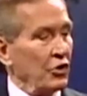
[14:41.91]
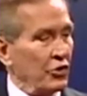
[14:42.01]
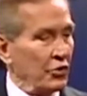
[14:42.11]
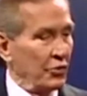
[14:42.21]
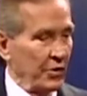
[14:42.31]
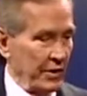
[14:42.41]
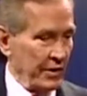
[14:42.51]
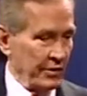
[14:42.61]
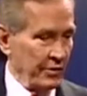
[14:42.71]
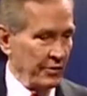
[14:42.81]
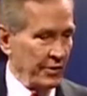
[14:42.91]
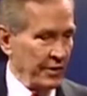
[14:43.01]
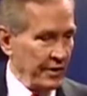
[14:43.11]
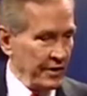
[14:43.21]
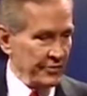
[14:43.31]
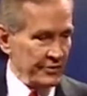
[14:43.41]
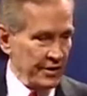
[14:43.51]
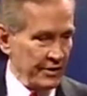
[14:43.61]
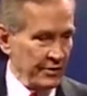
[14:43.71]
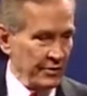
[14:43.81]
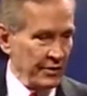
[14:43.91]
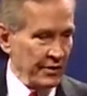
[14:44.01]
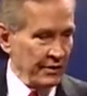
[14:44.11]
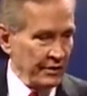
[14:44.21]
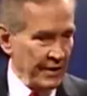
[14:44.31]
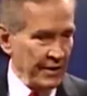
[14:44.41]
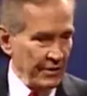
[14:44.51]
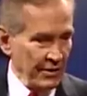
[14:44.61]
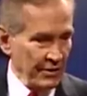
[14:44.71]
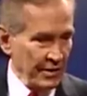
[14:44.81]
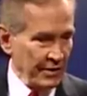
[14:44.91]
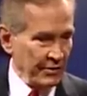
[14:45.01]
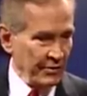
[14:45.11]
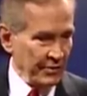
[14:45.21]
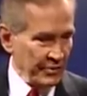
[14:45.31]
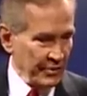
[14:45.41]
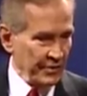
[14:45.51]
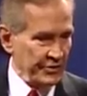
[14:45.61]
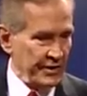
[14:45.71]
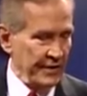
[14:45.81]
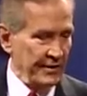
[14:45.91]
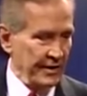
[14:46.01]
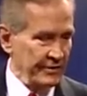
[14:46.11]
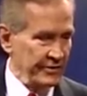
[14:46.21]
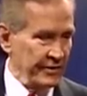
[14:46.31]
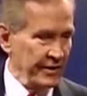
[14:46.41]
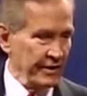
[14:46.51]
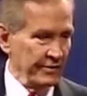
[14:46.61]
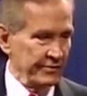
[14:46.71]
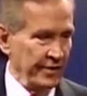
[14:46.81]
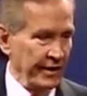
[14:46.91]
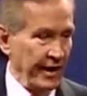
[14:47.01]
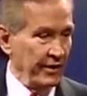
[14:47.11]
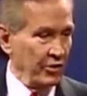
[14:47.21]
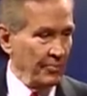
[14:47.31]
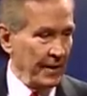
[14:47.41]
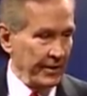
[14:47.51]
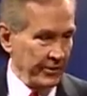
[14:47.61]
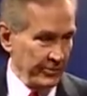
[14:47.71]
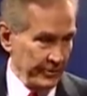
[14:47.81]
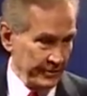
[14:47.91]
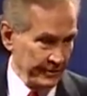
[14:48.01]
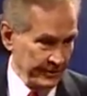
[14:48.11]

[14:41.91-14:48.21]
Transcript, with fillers: You are not going. He is not going. They are not going. Do you understand that? He said, yeah, it looks like ain't nobody going.